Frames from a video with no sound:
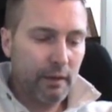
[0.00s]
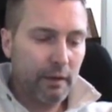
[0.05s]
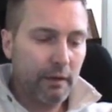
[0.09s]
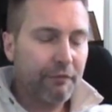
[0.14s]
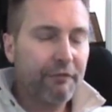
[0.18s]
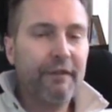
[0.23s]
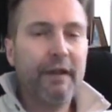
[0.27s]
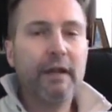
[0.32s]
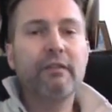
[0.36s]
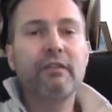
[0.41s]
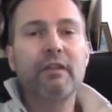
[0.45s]
it
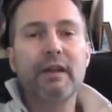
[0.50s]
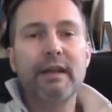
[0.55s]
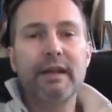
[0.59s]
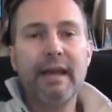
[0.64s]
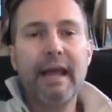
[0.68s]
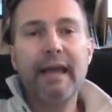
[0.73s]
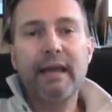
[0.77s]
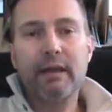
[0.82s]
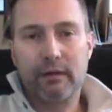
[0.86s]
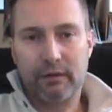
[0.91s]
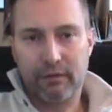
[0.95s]
affects it
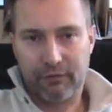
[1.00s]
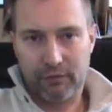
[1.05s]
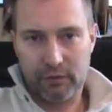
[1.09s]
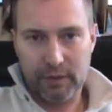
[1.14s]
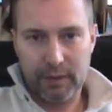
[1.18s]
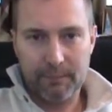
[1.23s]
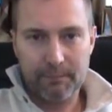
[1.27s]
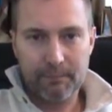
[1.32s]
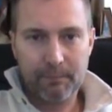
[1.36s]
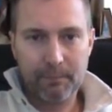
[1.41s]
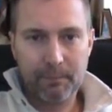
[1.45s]

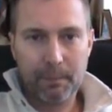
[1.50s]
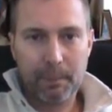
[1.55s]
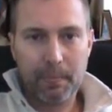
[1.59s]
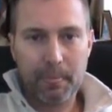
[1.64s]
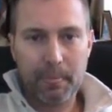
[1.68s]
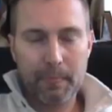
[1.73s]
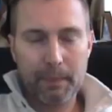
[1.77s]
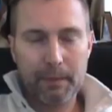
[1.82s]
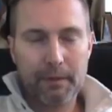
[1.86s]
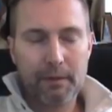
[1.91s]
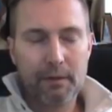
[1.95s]
negatively.
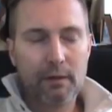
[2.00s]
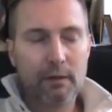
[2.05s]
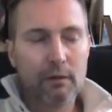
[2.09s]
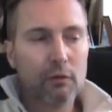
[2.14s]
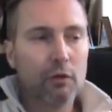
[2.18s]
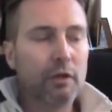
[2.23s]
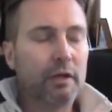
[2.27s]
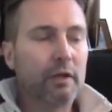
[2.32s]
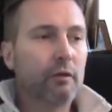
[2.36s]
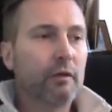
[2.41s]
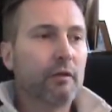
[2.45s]

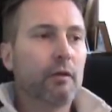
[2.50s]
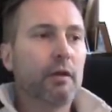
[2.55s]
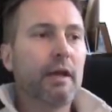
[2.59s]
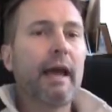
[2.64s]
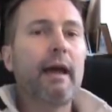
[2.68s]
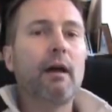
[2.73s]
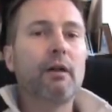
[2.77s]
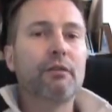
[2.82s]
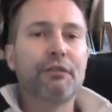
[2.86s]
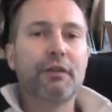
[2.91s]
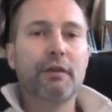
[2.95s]
Look,
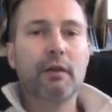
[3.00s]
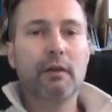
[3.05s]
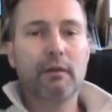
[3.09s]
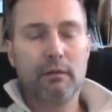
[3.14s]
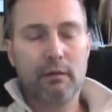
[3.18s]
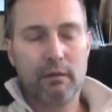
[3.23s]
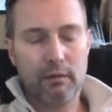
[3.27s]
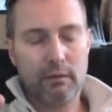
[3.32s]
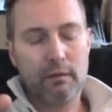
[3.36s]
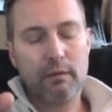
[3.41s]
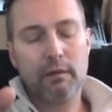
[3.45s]
gals,
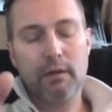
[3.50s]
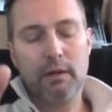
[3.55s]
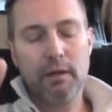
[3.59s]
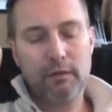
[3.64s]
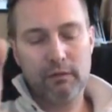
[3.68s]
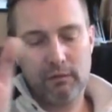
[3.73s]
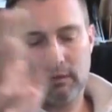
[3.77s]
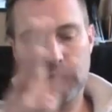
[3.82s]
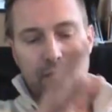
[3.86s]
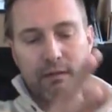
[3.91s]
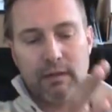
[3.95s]

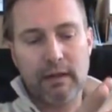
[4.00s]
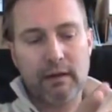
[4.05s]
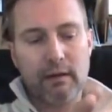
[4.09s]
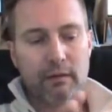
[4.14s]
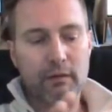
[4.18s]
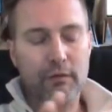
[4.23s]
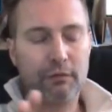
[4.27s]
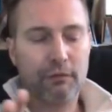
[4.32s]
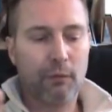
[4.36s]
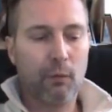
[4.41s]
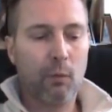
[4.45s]
he's
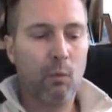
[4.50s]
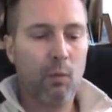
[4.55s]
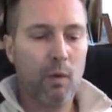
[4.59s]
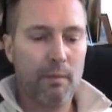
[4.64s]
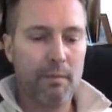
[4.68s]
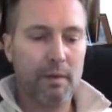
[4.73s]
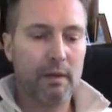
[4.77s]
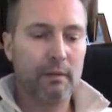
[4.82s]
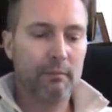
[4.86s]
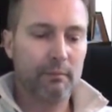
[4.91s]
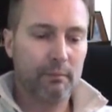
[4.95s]
intending this for
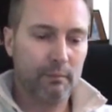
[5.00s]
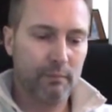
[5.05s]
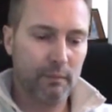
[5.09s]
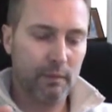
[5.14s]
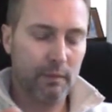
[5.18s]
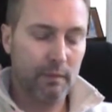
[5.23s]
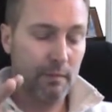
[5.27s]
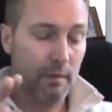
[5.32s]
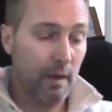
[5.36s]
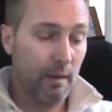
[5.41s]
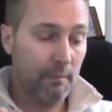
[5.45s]
women.
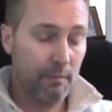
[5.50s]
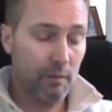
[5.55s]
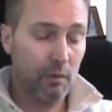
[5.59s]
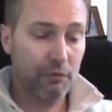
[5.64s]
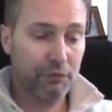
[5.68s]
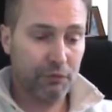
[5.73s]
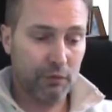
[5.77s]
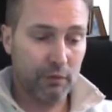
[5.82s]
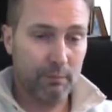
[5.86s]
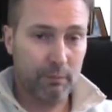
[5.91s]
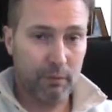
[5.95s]
I'm
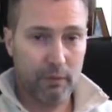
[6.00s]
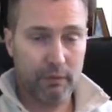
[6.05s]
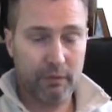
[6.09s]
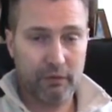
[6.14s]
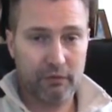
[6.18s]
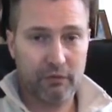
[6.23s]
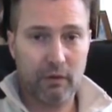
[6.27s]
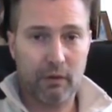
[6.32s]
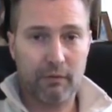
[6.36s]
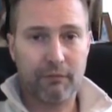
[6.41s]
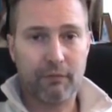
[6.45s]
also going to point
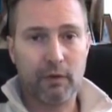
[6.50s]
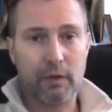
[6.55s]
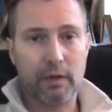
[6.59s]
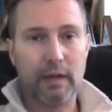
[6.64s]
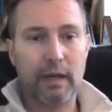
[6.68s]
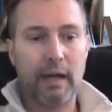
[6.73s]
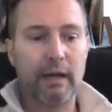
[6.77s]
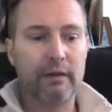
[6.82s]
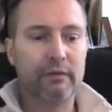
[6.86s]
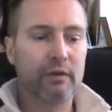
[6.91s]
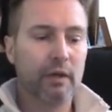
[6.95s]
this out for
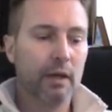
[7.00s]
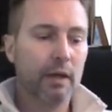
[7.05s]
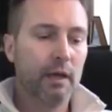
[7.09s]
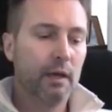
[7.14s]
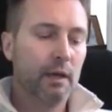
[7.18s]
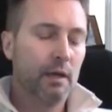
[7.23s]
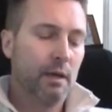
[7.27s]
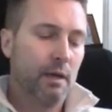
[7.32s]
guys.